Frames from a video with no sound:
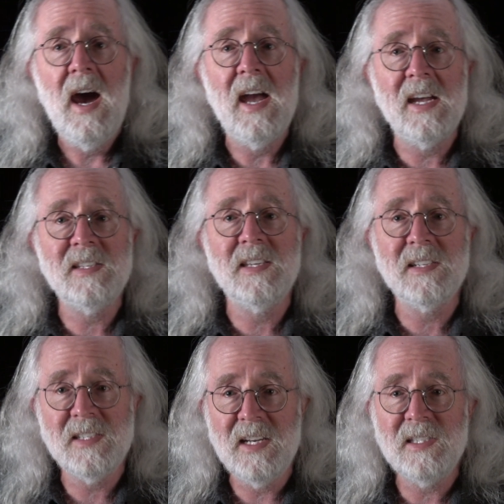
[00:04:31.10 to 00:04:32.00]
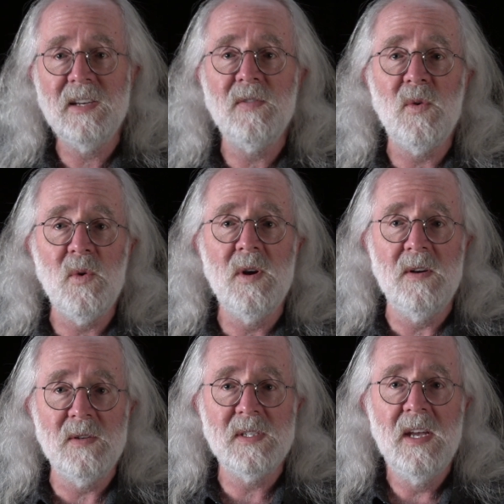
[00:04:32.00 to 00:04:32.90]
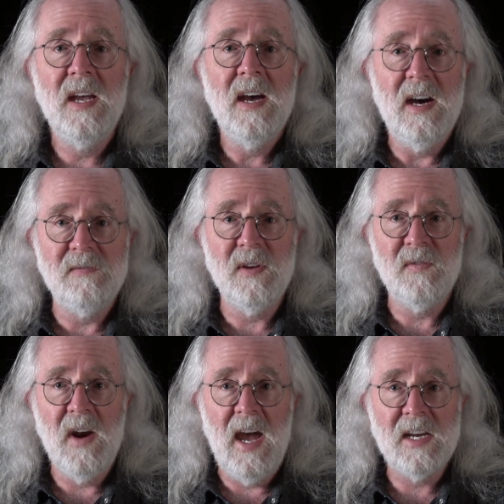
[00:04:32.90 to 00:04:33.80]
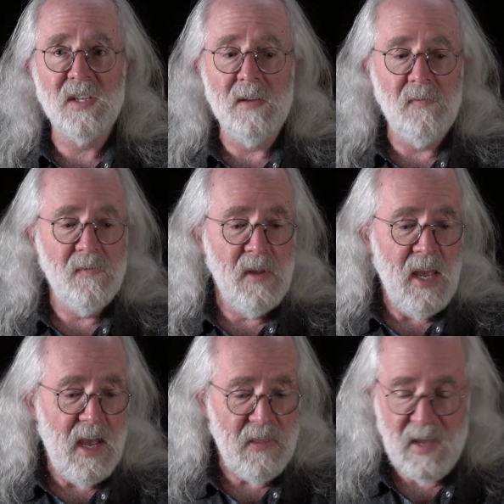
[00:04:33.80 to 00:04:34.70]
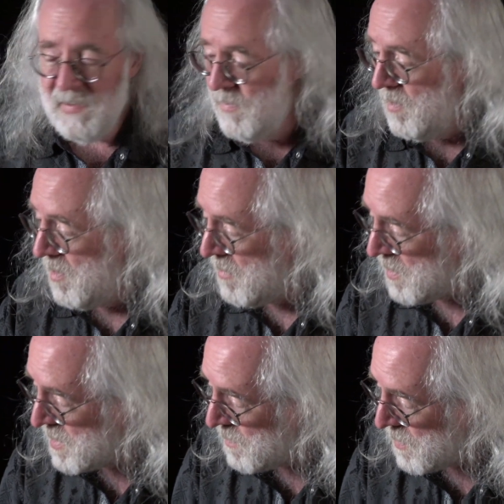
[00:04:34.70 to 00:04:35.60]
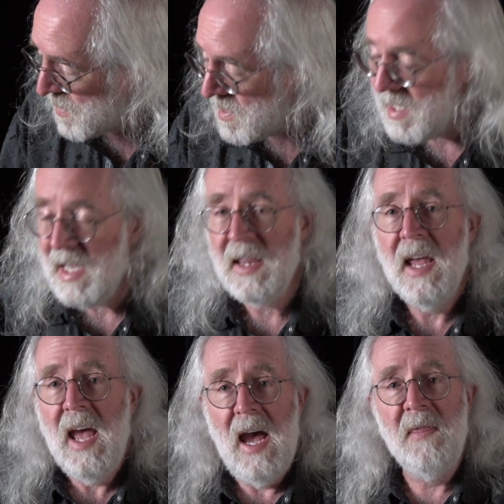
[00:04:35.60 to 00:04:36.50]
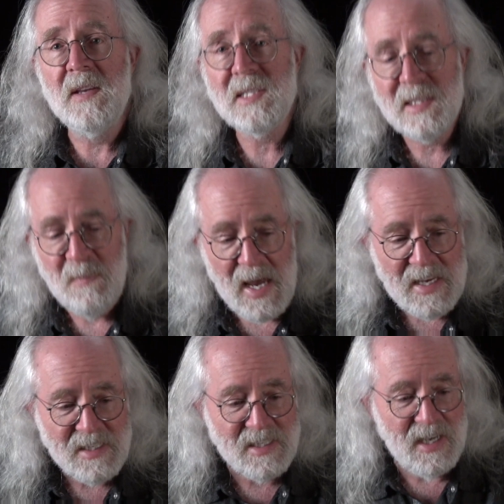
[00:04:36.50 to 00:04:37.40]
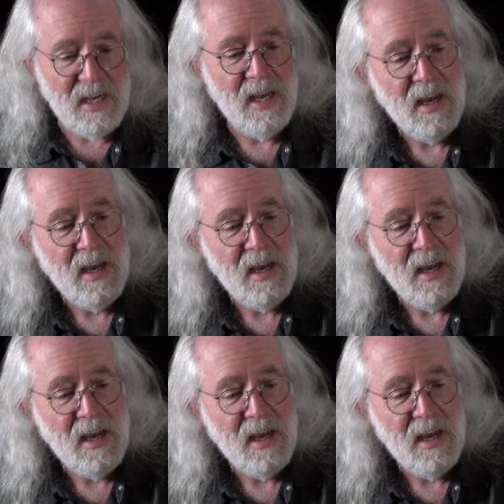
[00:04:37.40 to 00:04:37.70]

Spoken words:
I get successive orders of diffraction, and that's from a multiple slit. And the spacing